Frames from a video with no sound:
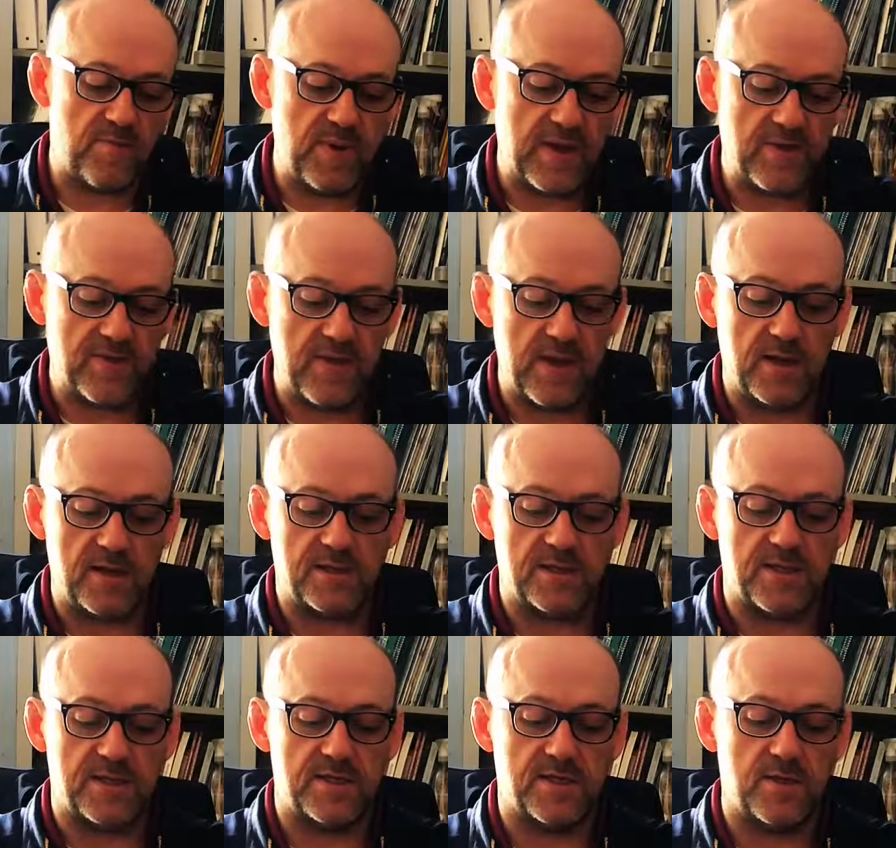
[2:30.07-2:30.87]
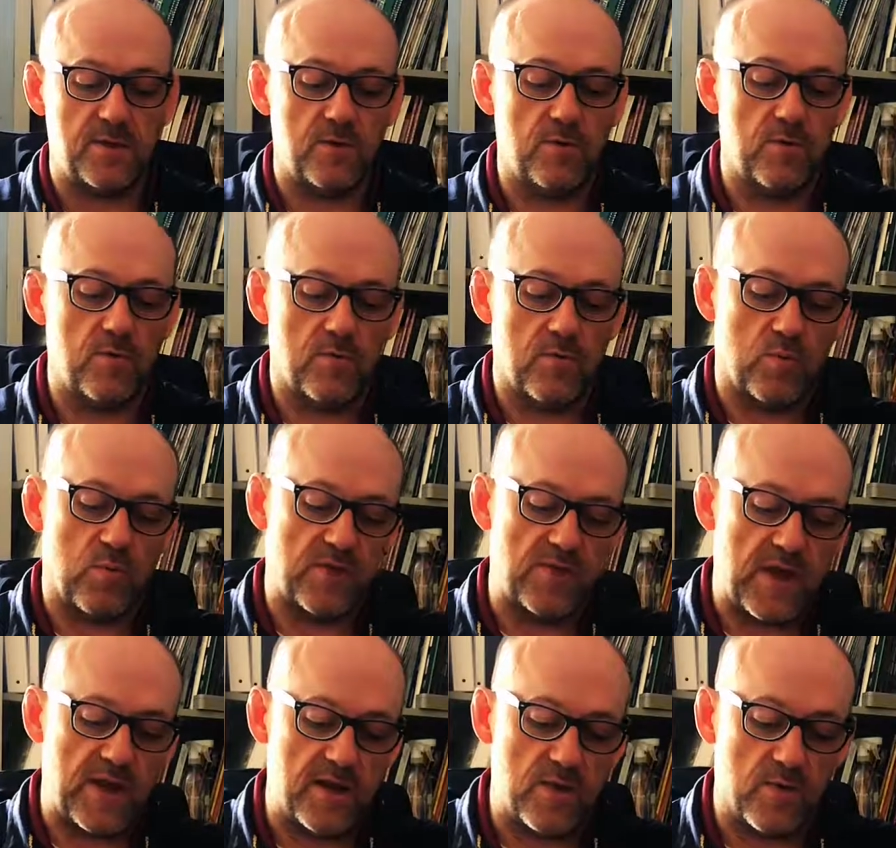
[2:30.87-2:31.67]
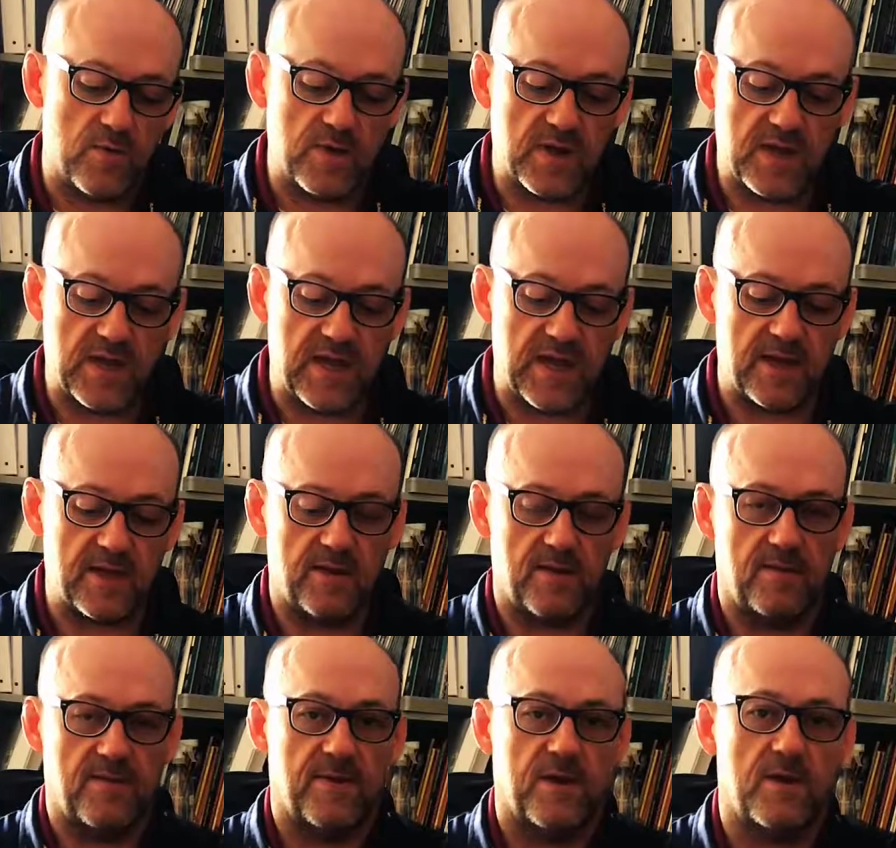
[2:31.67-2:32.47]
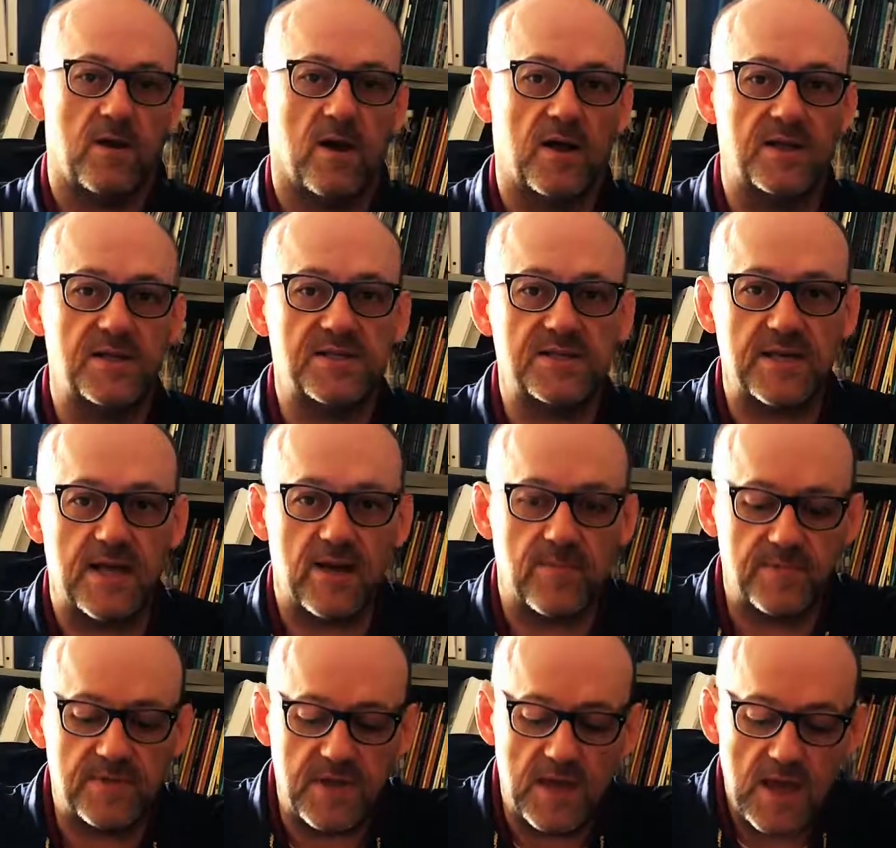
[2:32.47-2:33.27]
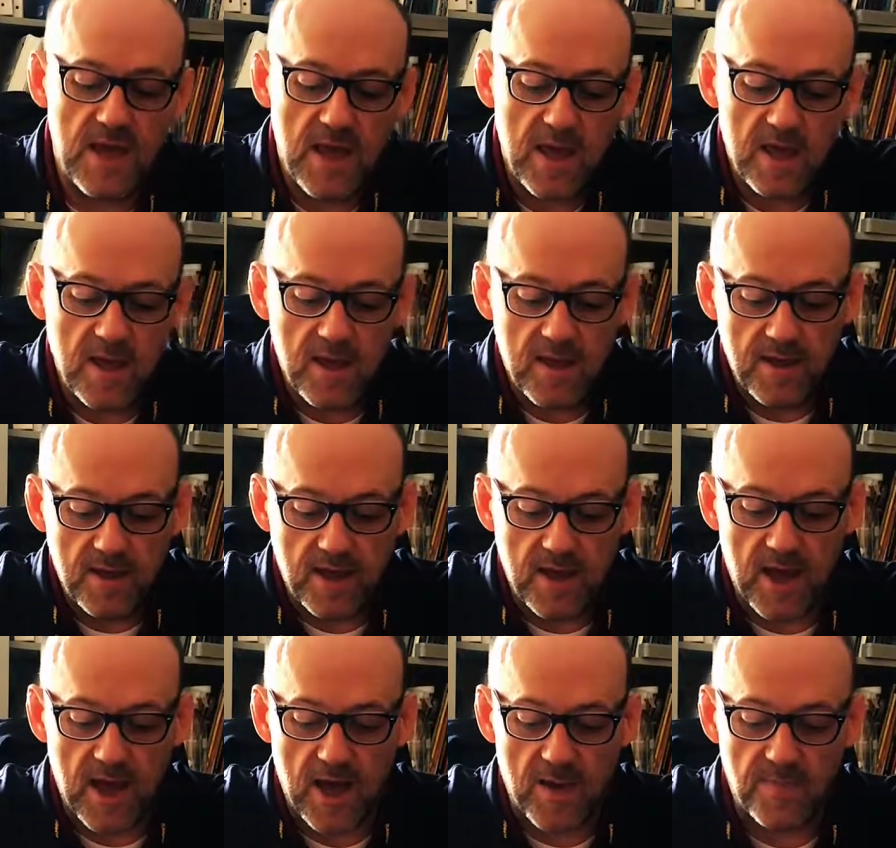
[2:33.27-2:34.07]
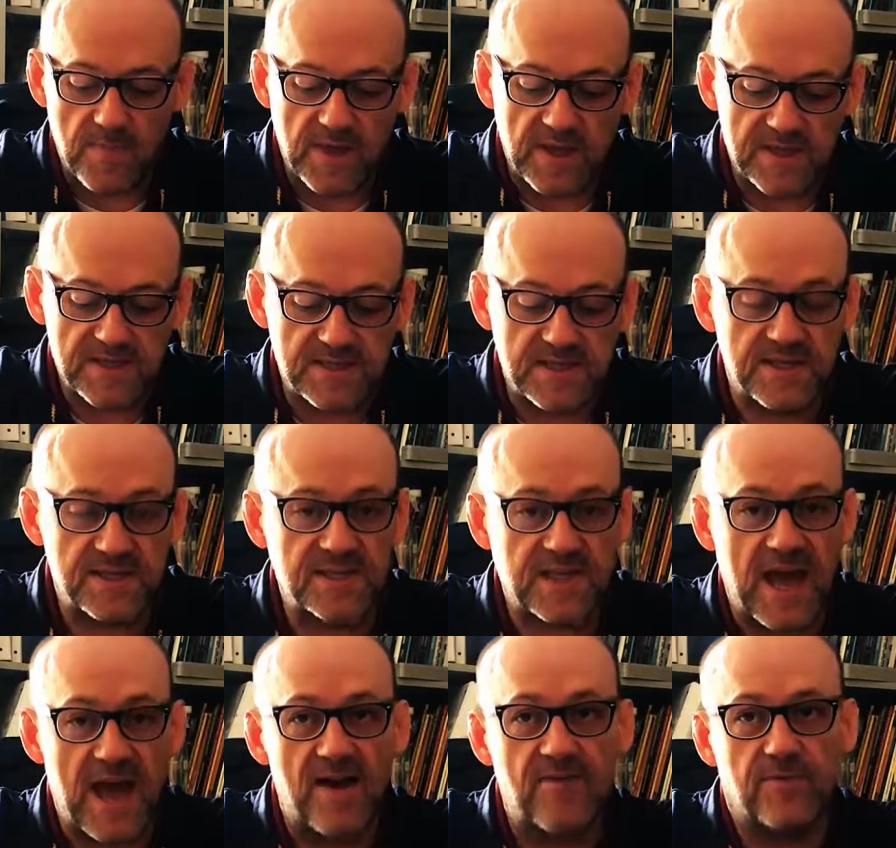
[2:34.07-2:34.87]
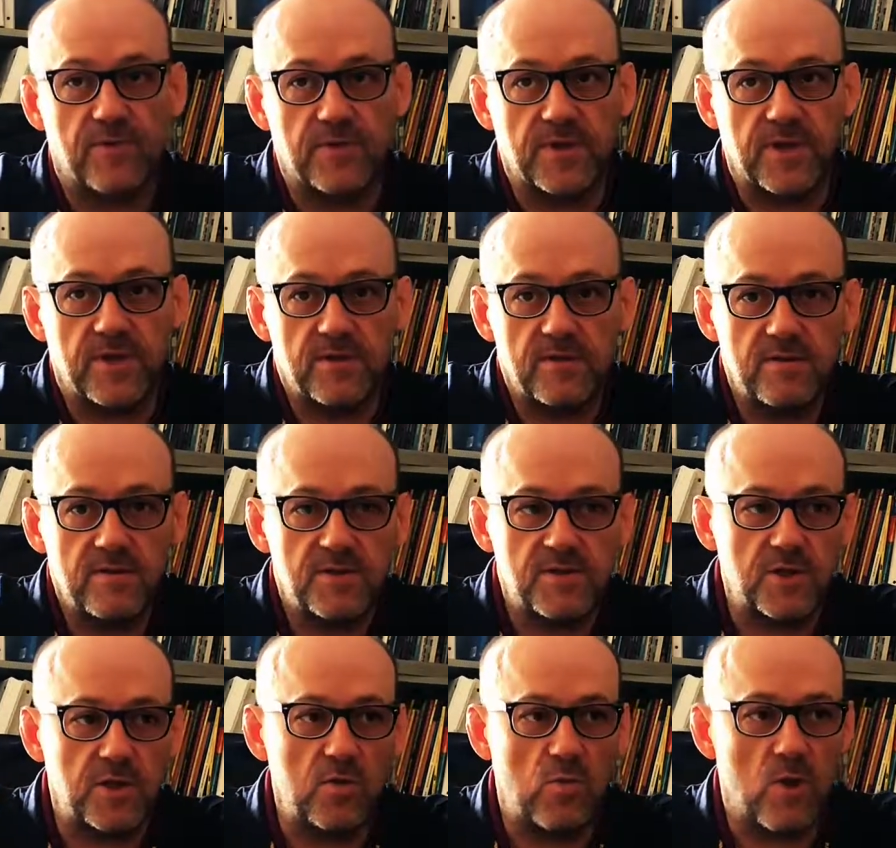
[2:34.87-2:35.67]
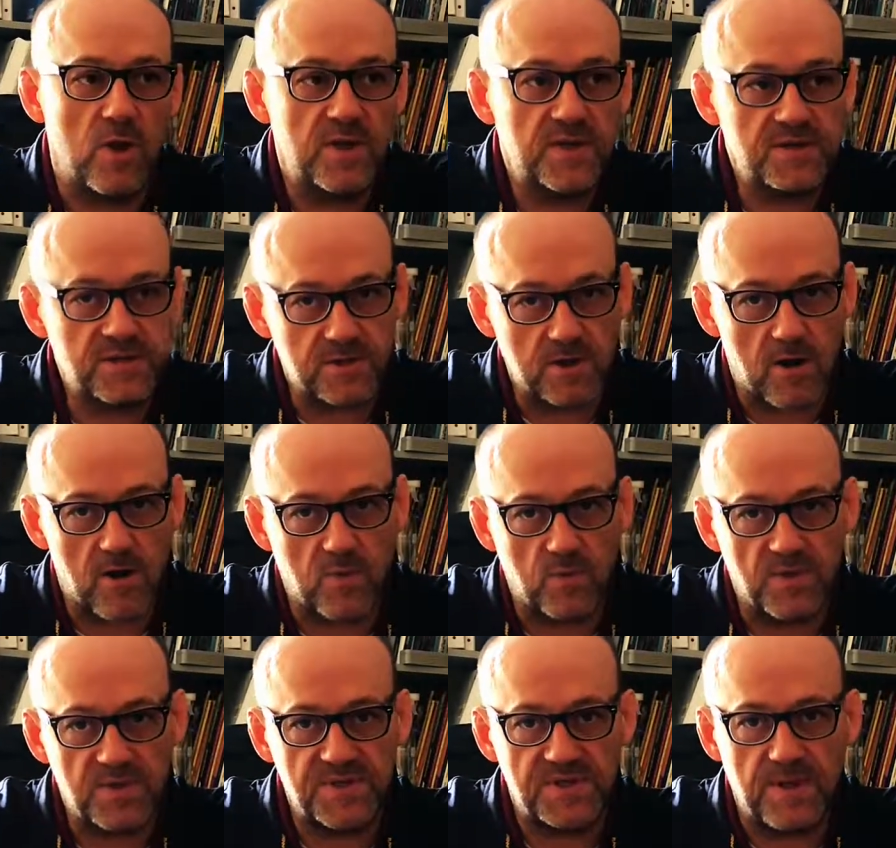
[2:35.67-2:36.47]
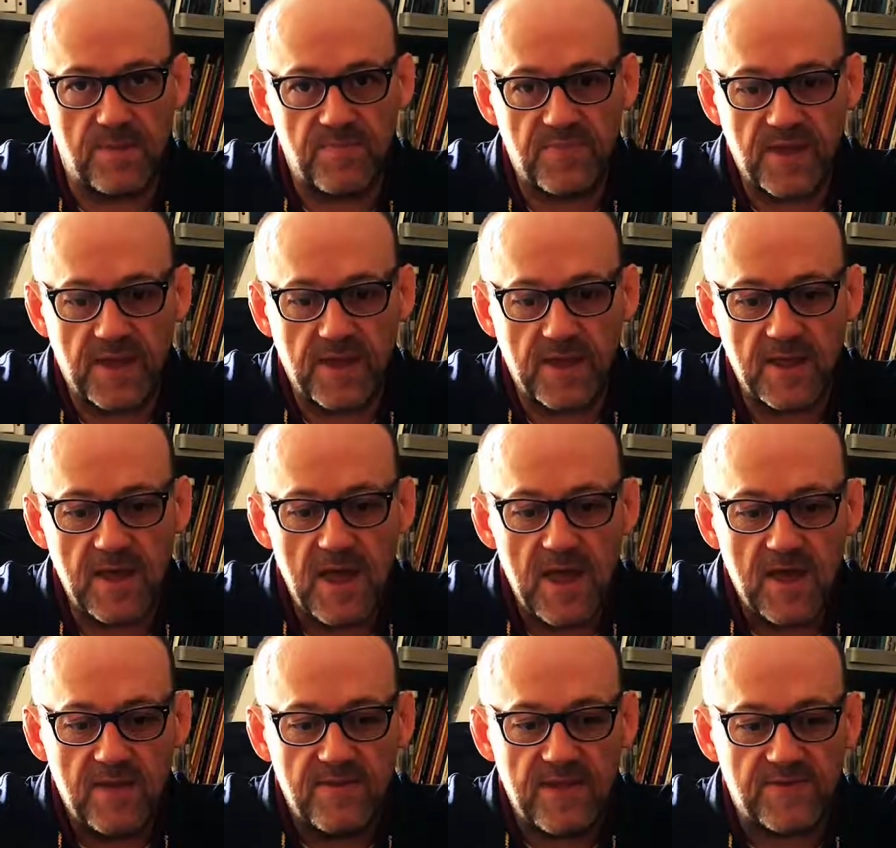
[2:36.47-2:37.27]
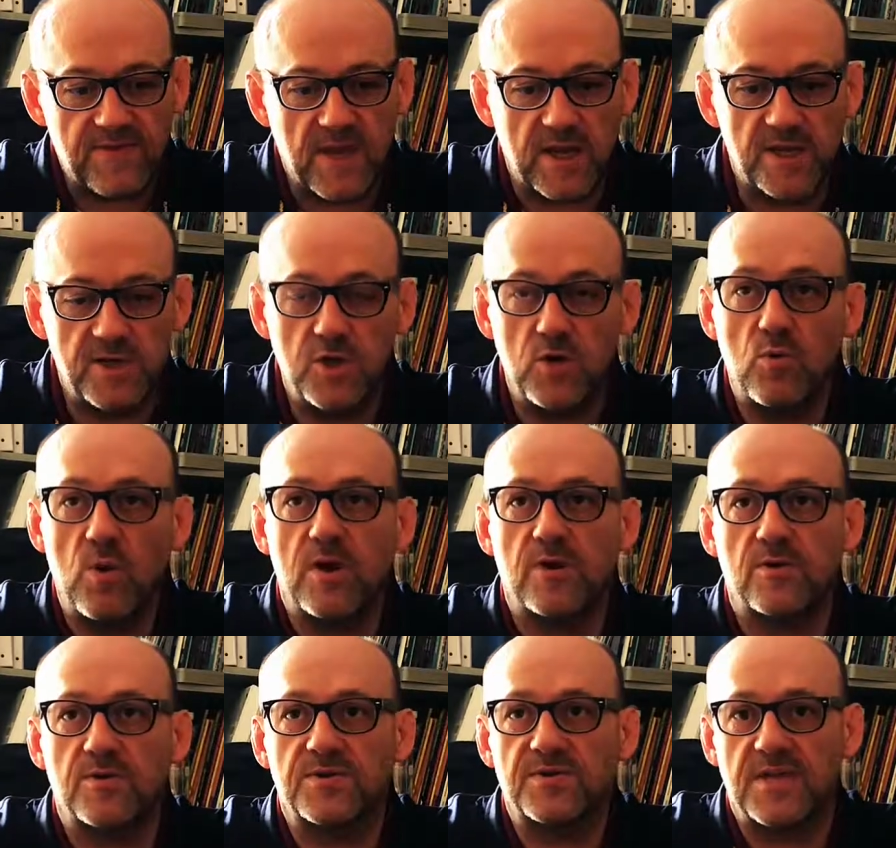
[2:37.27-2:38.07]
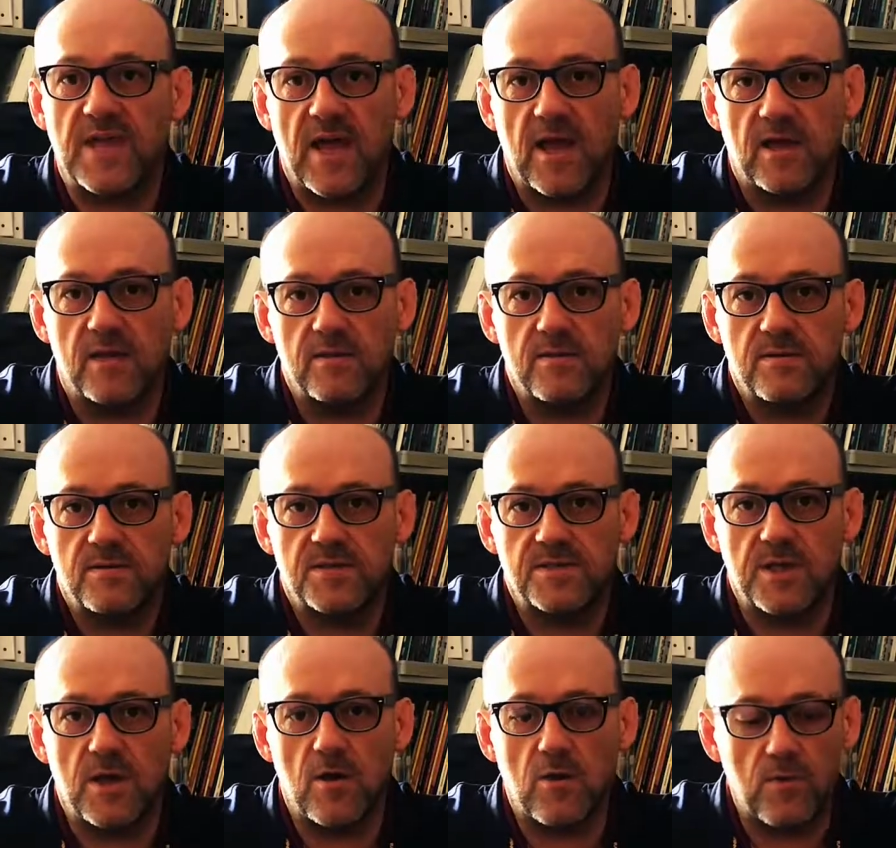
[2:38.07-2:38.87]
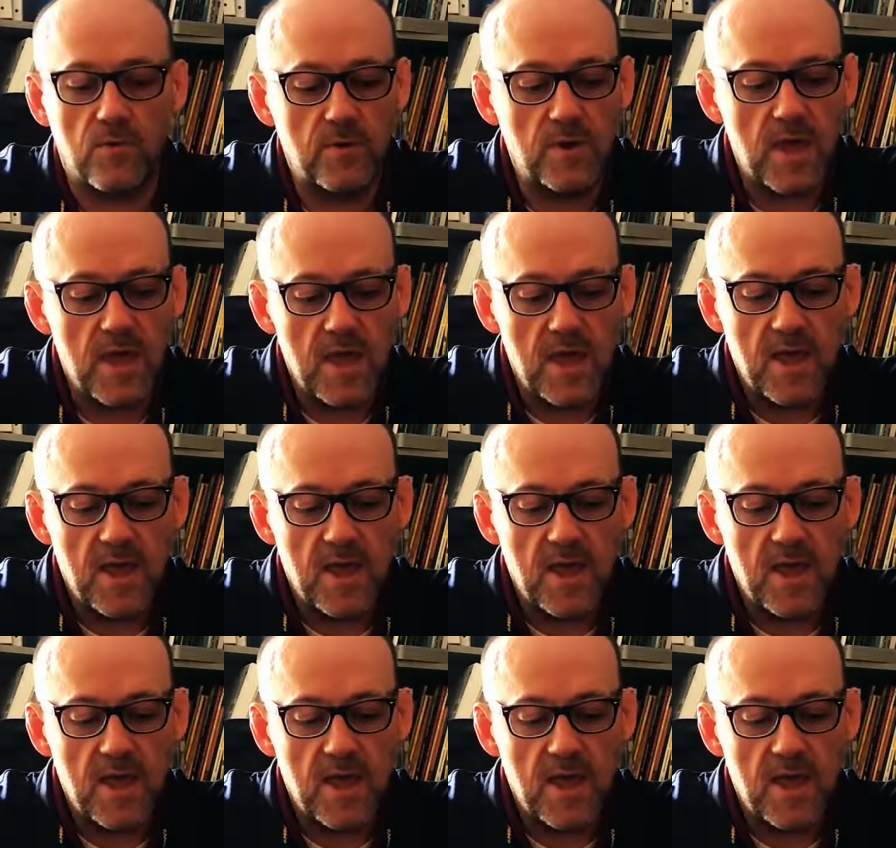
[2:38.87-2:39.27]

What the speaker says: big thing to do when they don't get the concept is to scaffold it. So you want to start with something that they do understand. So